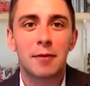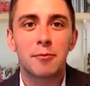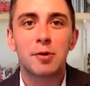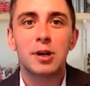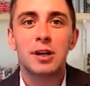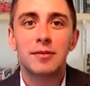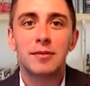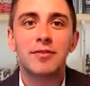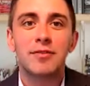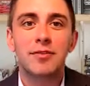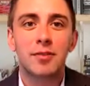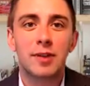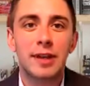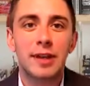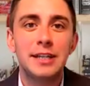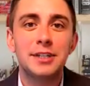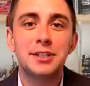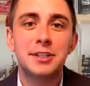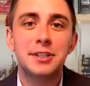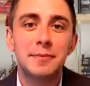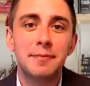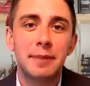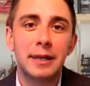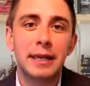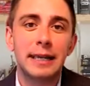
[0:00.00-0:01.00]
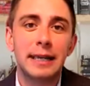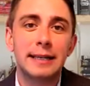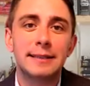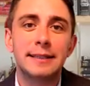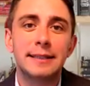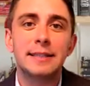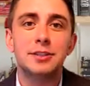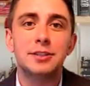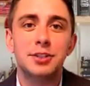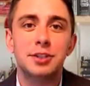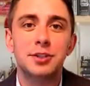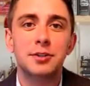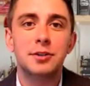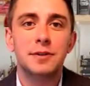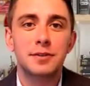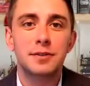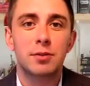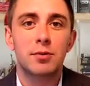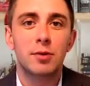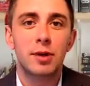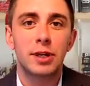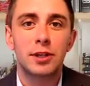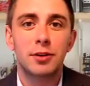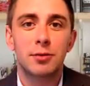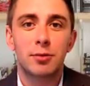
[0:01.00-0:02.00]
when inflation peaked in June of
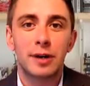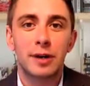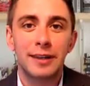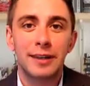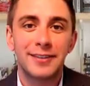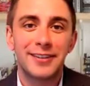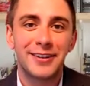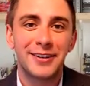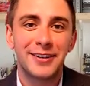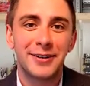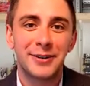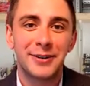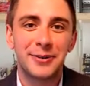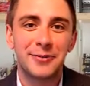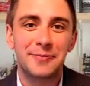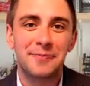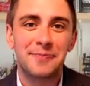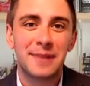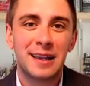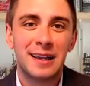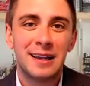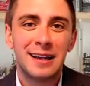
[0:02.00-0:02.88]
2022.